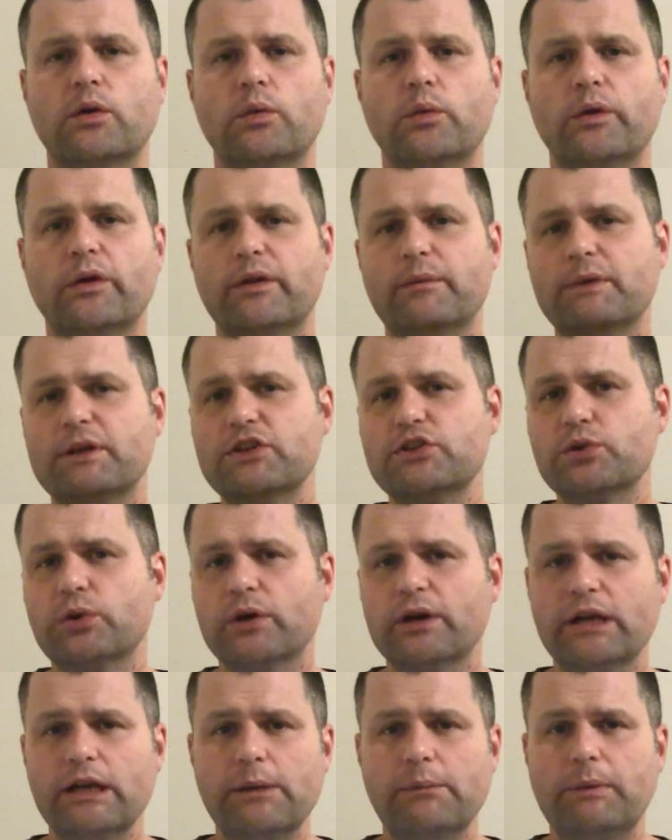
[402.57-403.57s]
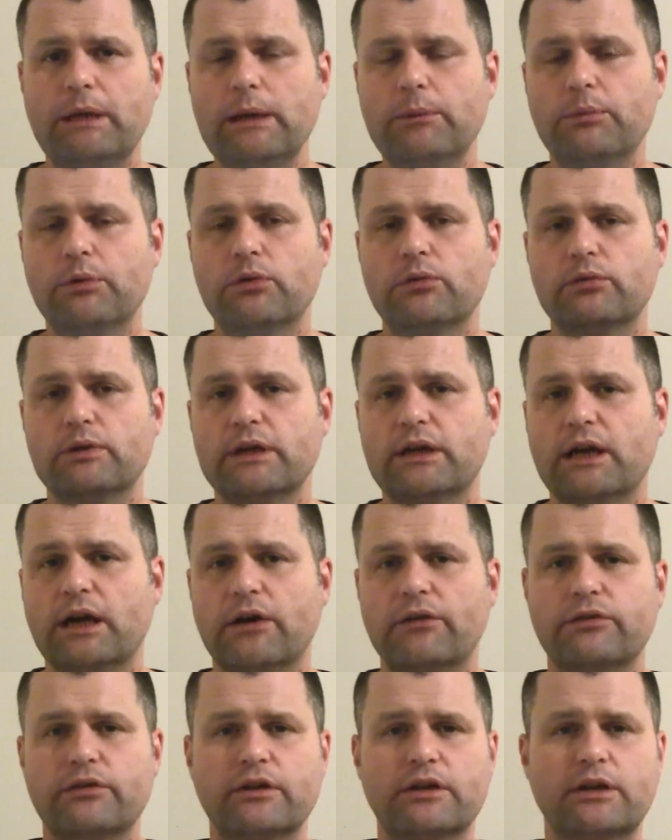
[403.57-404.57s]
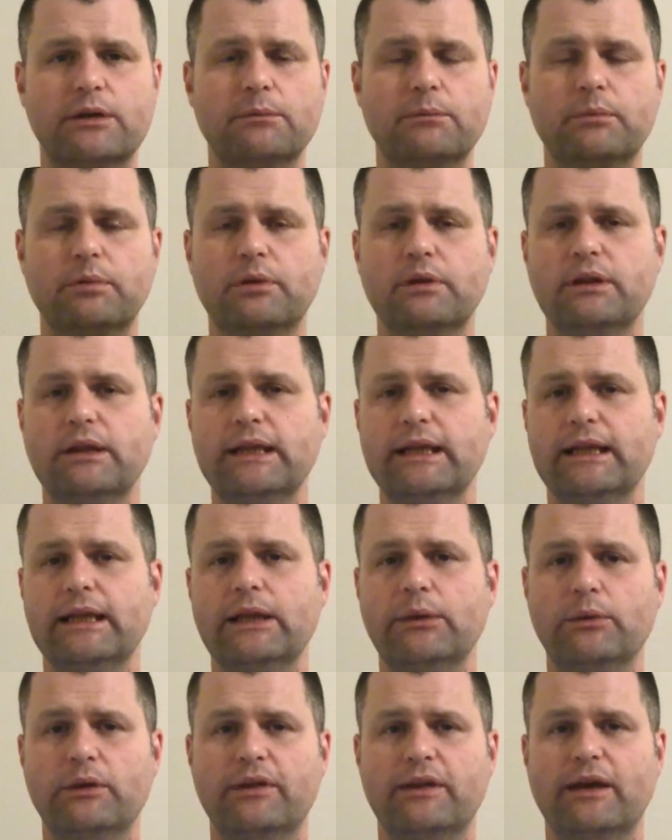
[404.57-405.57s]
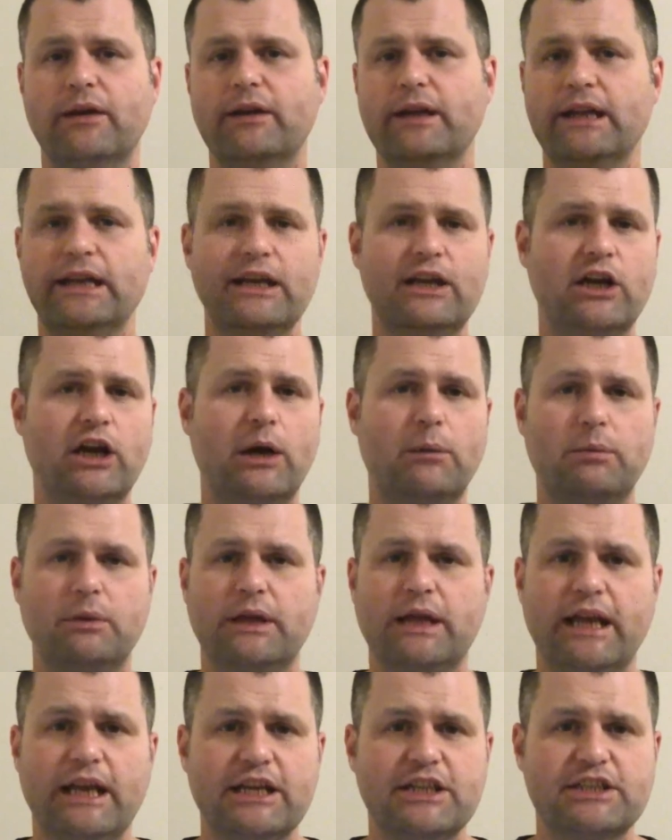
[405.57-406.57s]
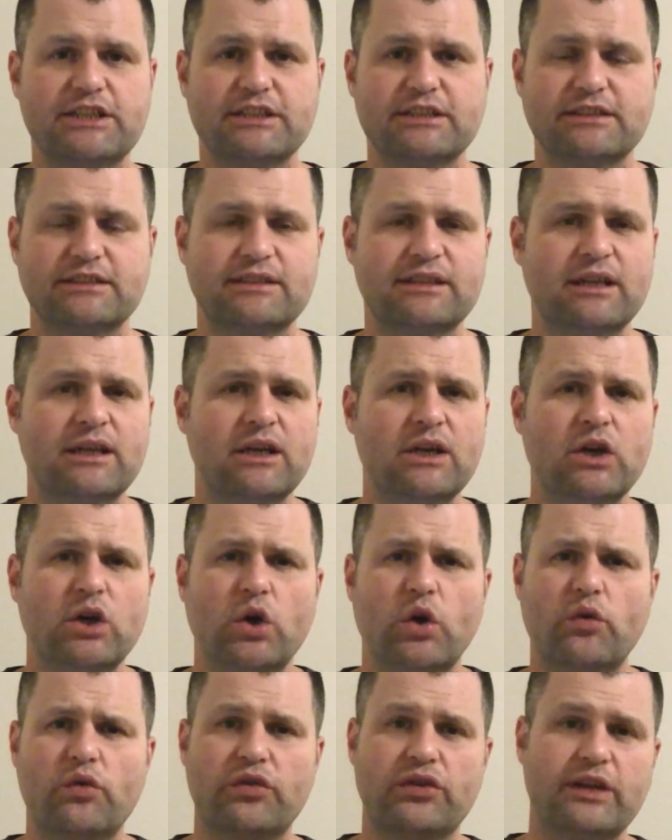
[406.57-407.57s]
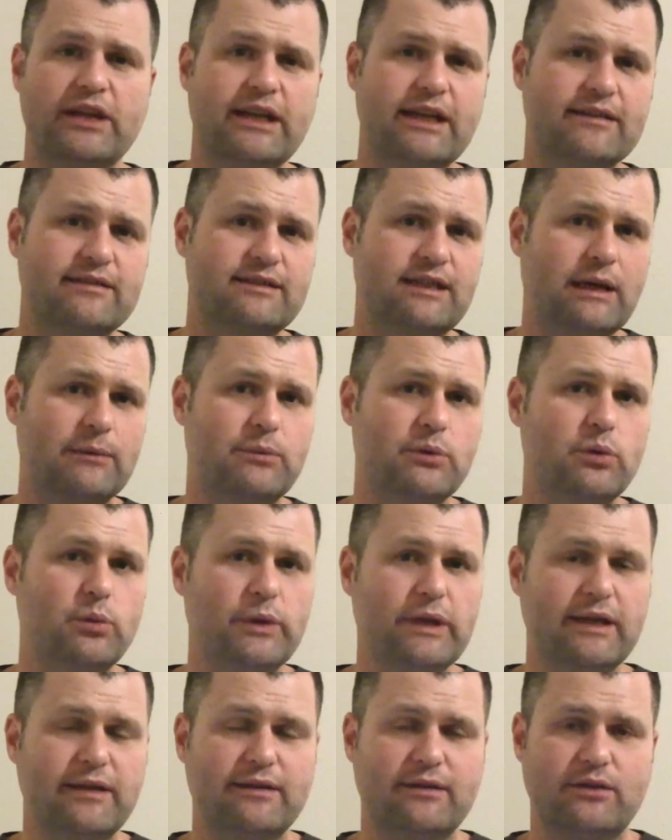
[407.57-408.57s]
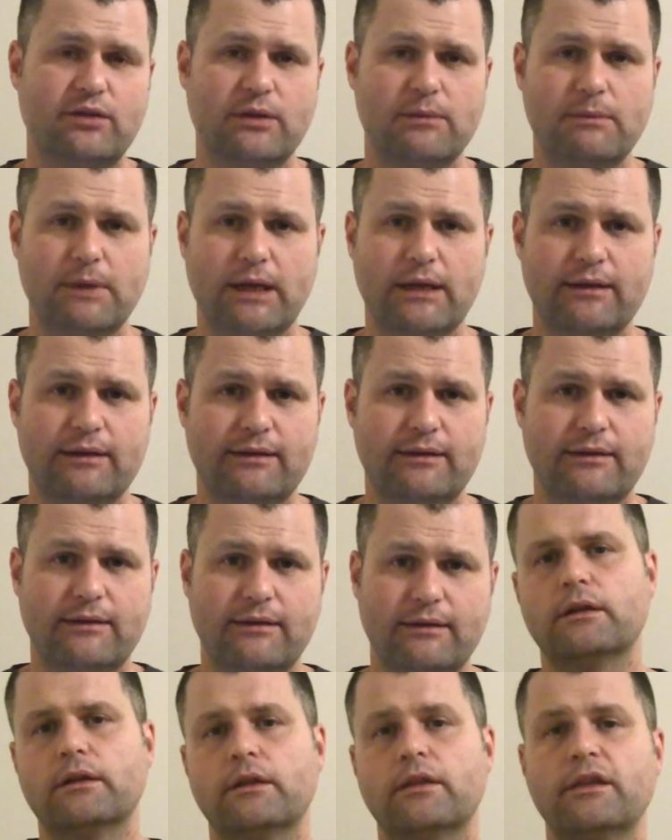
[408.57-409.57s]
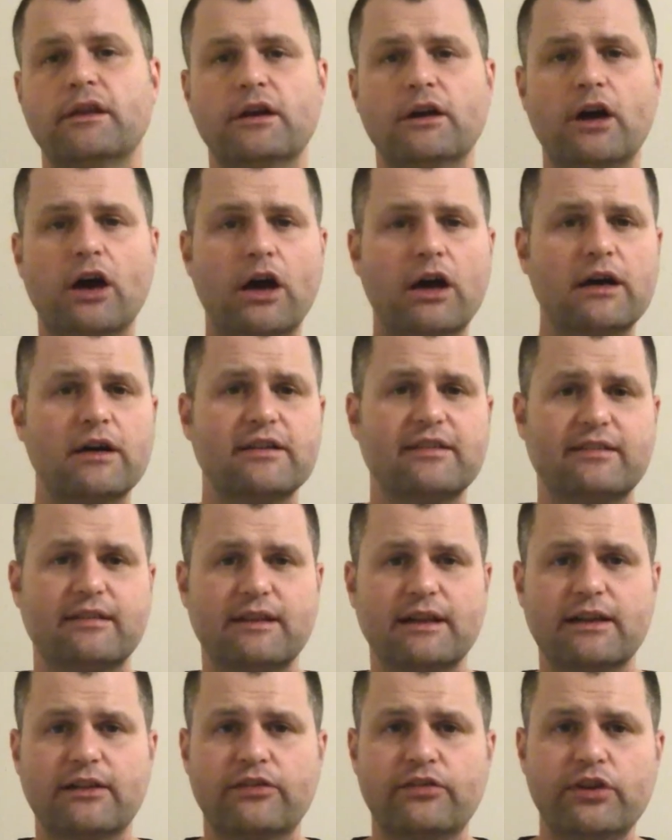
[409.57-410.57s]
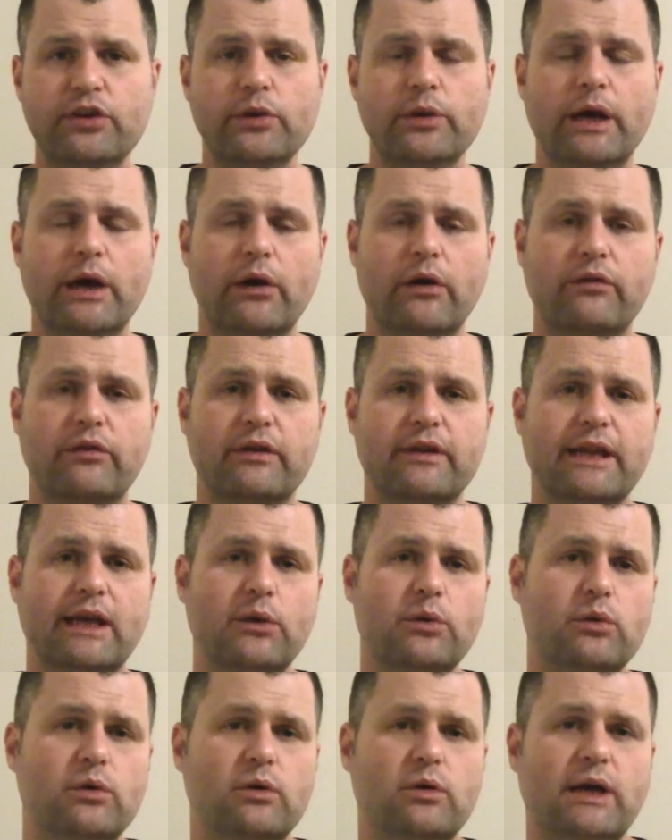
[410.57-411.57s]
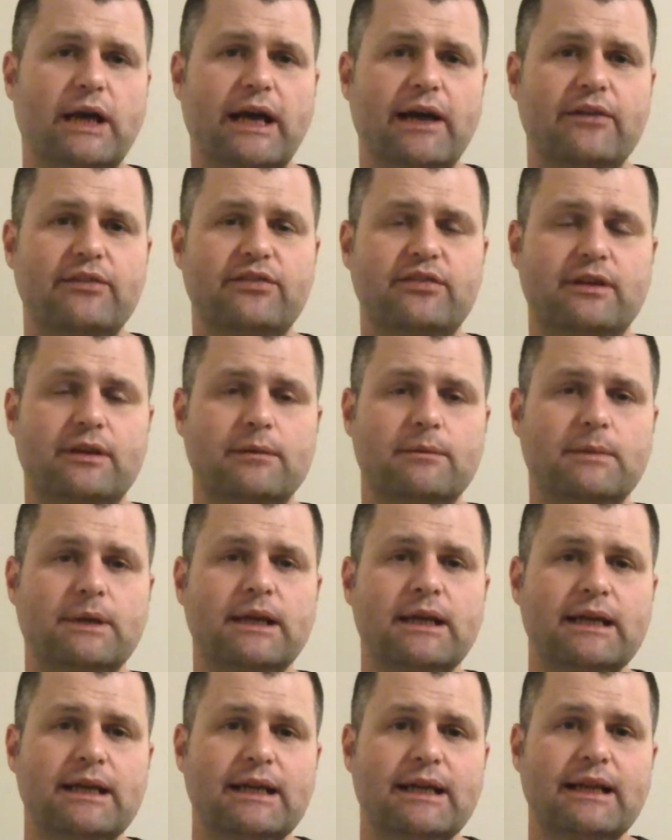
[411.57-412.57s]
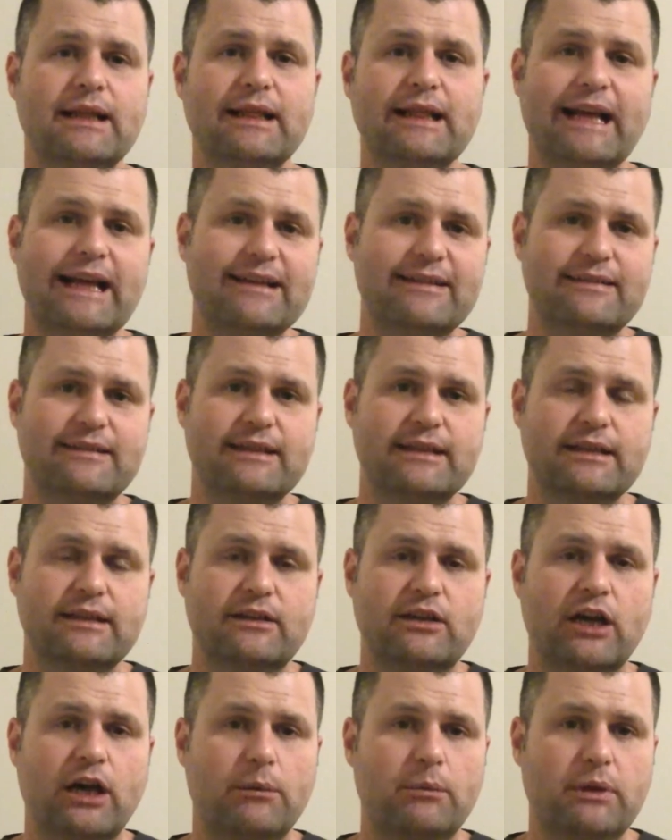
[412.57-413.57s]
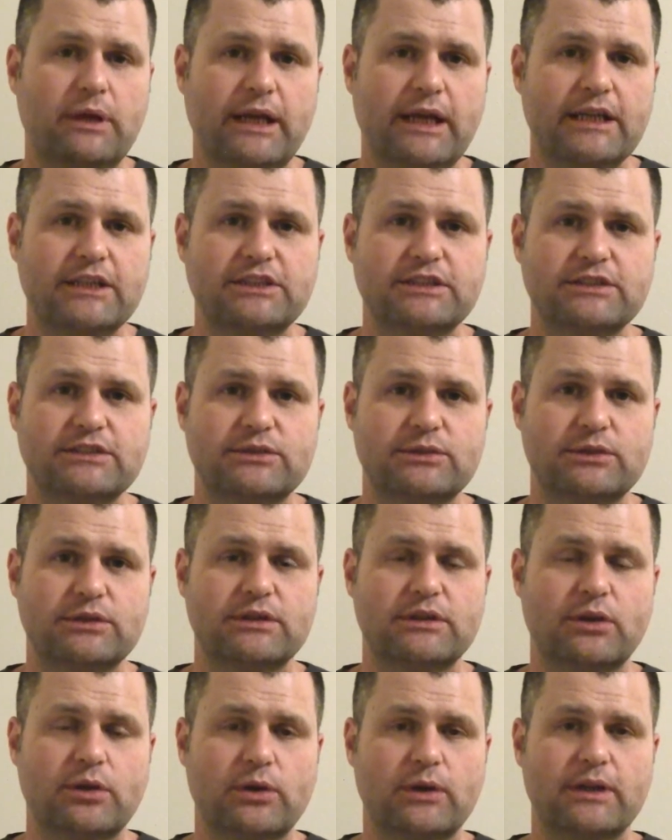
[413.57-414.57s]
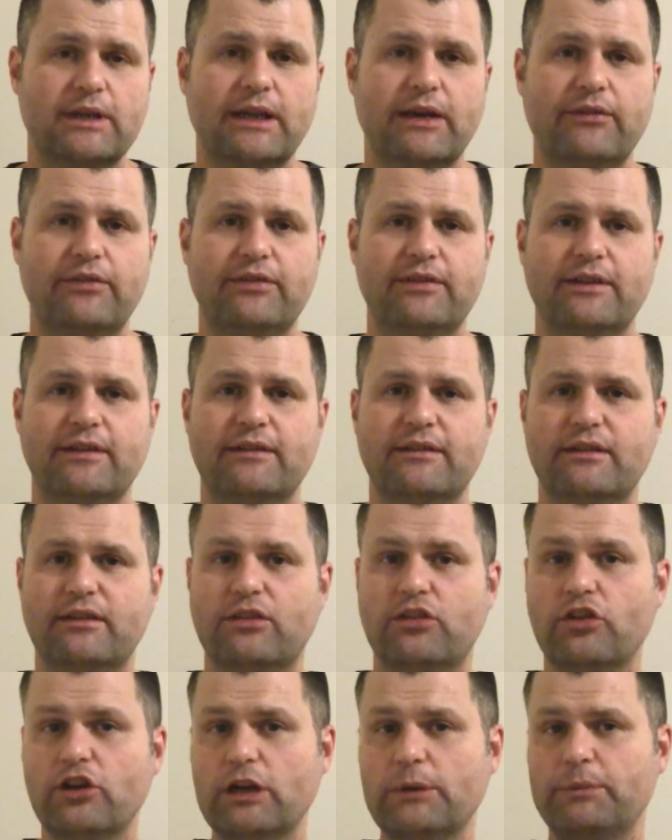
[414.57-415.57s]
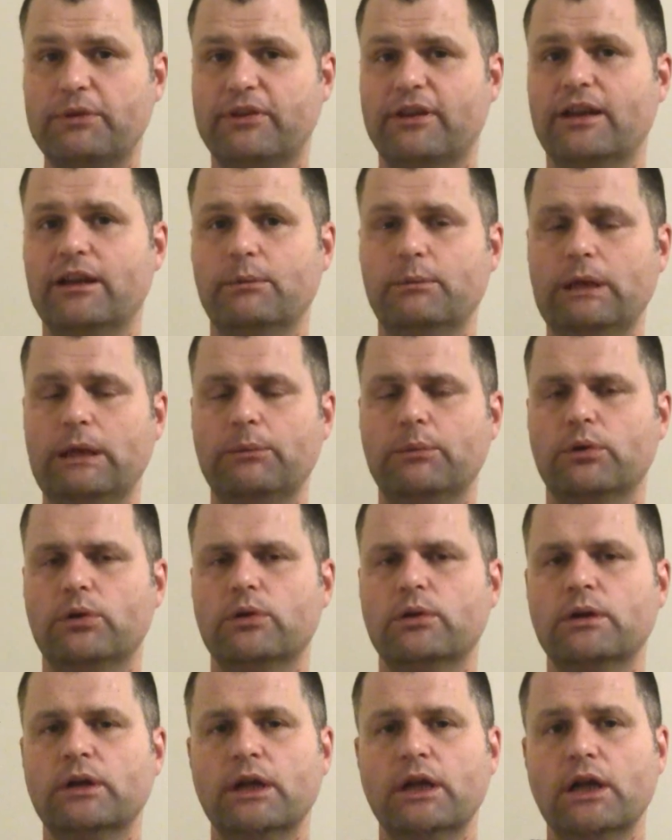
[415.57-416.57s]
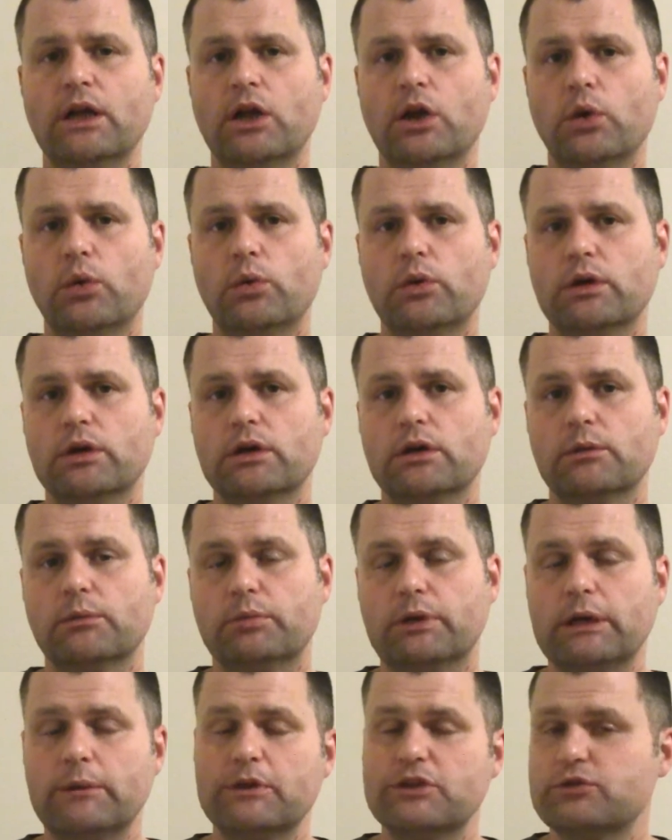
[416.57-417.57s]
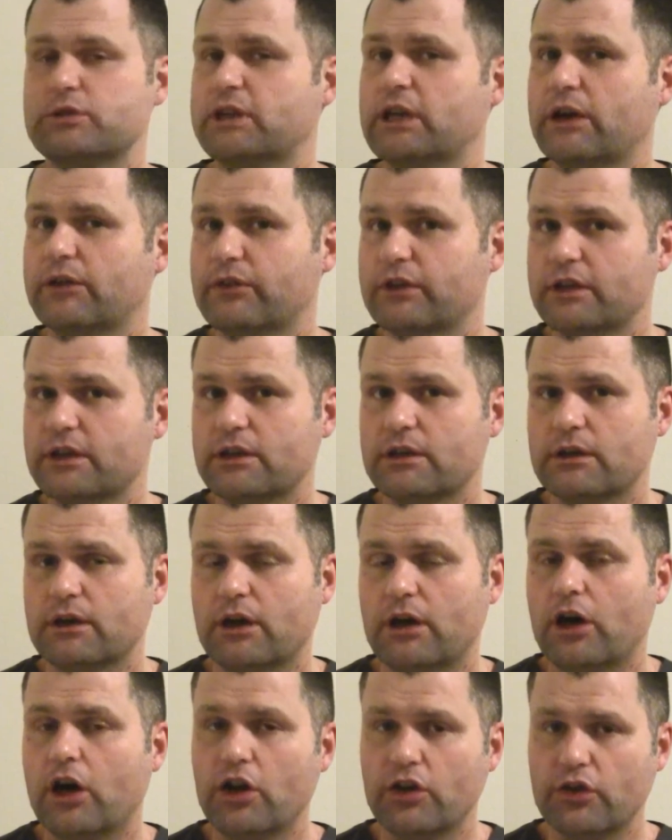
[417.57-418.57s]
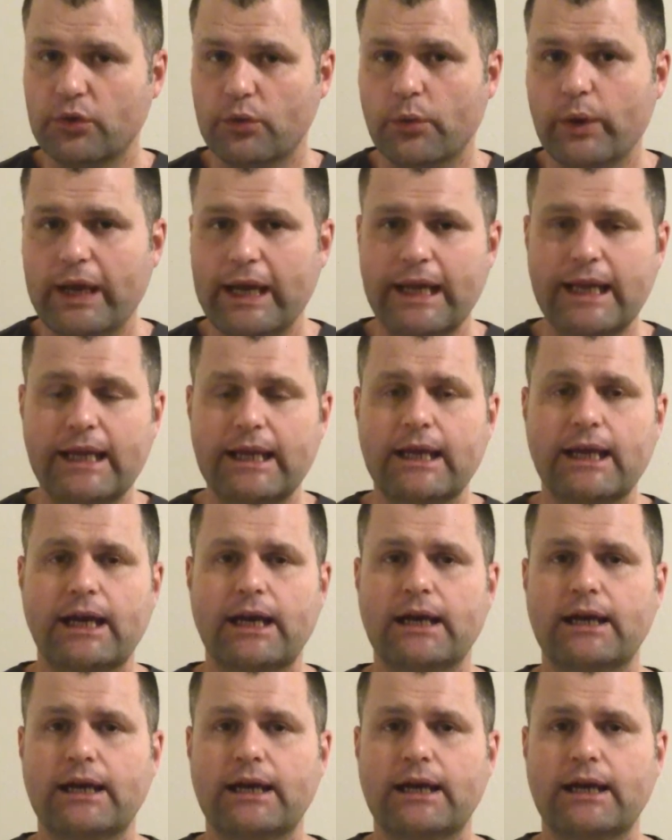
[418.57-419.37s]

Well, the majority of people recover completely without any complications over the next couple weeks to months. There are a select few, however, that will have some lasting complications or deficits. 30% of people will pretty much recover all the way.